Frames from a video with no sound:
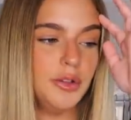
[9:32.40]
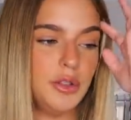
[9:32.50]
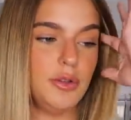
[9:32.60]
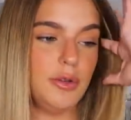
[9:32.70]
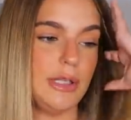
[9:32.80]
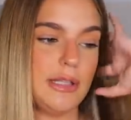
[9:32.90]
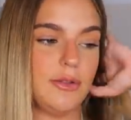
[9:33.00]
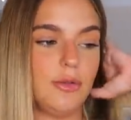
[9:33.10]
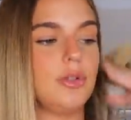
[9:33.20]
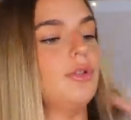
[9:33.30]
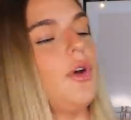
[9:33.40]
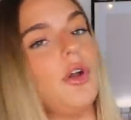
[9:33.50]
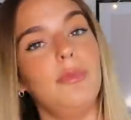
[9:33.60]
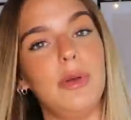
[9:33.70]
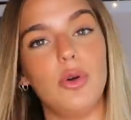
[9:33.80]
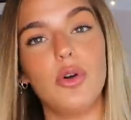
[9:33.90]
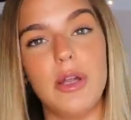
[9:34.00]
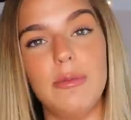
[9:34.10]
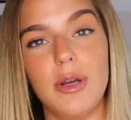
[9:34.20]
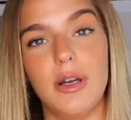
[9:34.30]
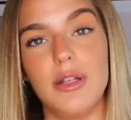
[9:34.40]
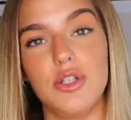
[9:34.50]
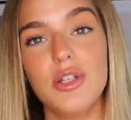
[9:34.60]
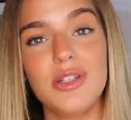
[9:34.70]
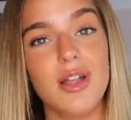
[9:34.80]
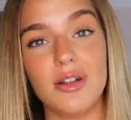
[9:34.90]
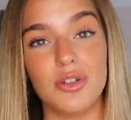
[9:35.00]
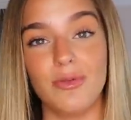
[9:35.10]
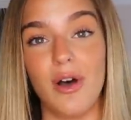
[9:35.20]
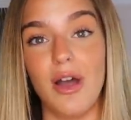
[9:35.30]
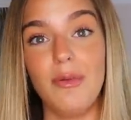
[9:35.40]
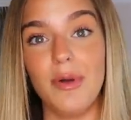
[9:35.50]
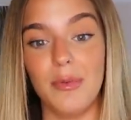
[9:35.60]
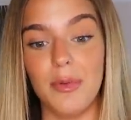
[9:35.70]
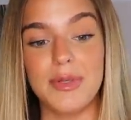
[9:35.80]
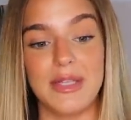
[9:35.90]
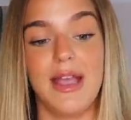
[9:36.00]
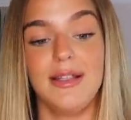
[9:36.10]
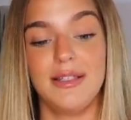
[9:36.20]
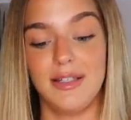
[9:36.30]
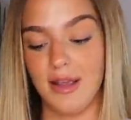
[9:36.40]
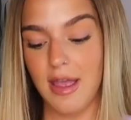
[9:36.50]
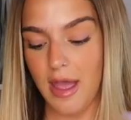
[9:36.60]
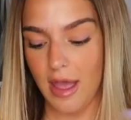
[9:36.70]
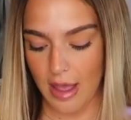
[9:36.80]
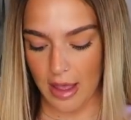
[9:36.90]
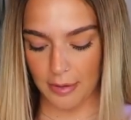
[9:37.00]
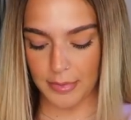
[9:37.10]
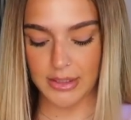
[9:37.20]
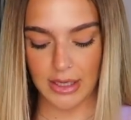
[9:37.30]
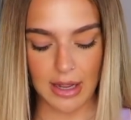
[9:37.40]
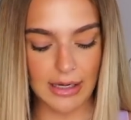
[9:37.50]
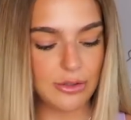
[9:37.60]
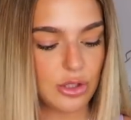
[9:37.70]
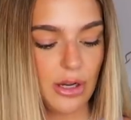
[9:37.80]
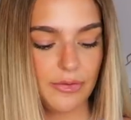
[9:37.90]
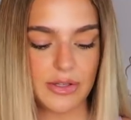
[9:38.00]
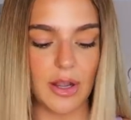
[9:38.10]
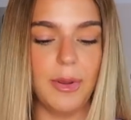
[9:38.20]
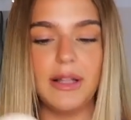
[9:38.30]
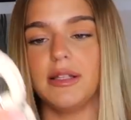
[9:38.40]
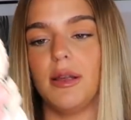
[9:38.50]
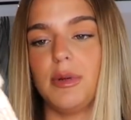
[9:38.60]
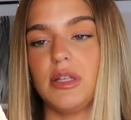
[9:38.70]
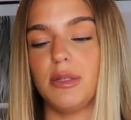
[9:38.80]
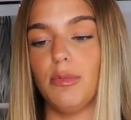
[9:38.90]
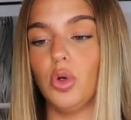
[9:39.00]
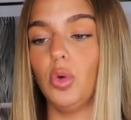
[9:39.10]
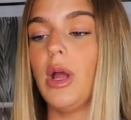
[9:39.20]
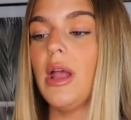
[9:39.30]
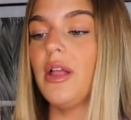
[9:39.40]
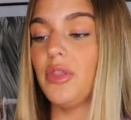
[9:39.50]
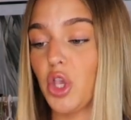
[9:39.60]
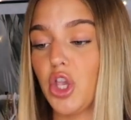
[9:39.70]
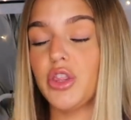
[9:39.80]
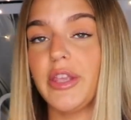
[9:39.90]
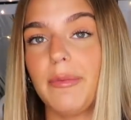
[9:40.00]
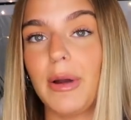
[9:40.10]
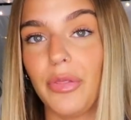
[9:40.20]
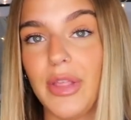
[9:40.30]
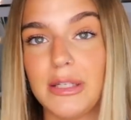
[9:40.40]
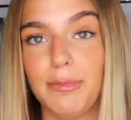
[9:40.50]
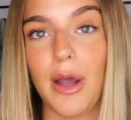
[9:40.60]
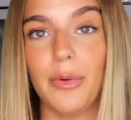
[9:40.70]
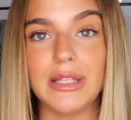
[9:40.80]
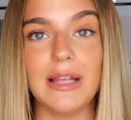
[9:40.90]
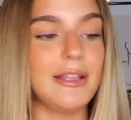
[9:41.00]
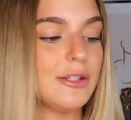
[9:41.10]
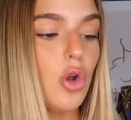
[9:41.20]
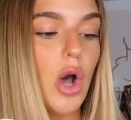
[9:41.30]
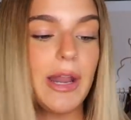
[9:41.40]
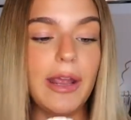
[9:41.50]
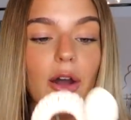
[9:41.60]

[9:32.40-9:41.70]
nudie sort of oatmeal cream colour. It's just such a vibe. I'm obsessed. So yeah, I literally love this. I picked this up in a small. The good thing about this belt is that there's not any